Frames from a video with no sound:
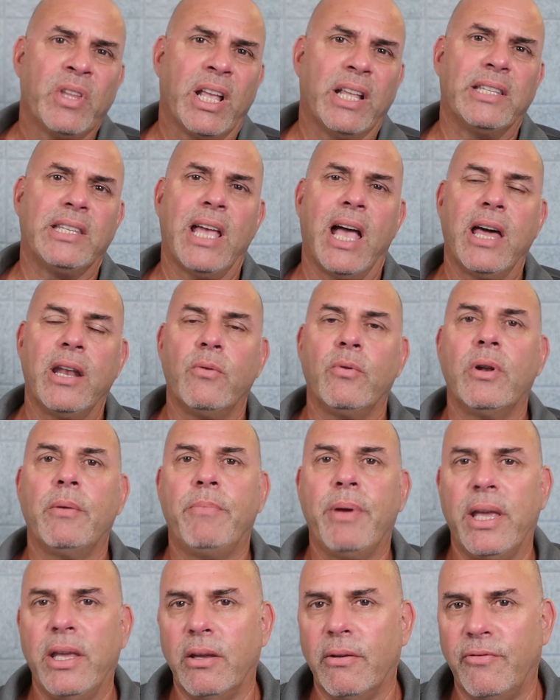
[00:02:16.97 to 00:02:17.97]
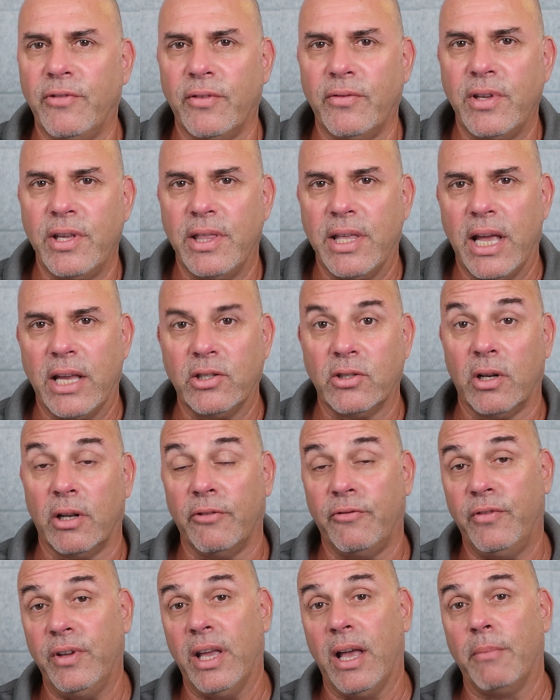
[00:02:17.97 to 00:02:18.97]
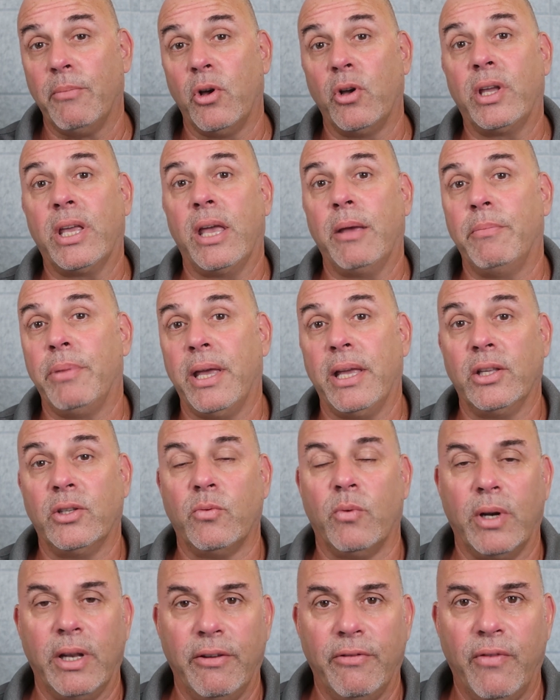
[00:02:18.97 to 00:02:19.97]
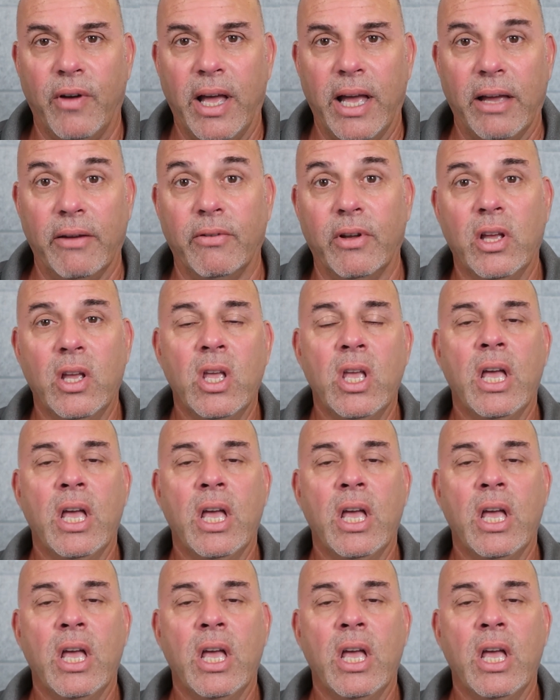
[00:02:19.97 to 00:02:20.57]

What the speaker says: and say, I don't want to pay you a $50,000 fee, I'm okay paying $25,000.